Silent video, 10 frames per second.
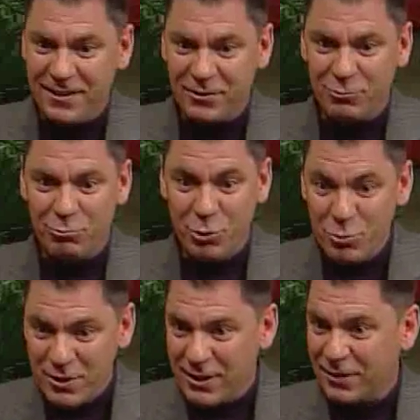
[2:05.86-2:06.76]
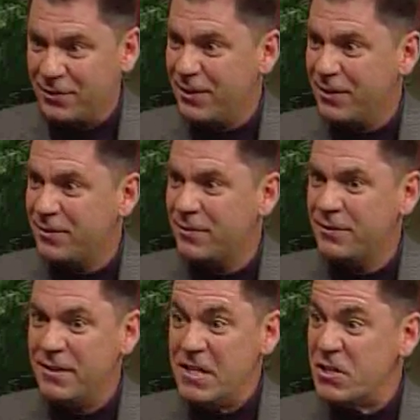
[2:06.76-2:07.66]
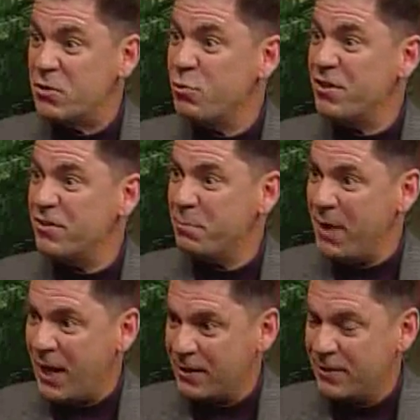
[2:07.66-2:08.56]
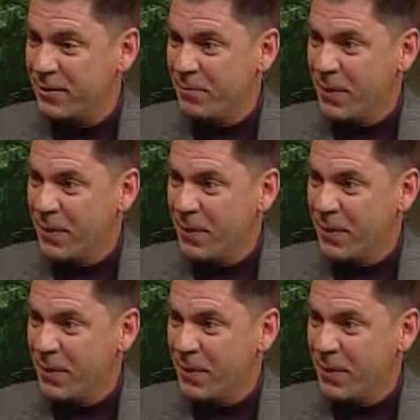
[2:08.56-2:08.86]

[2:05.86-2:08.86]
this rudeness, this disrespect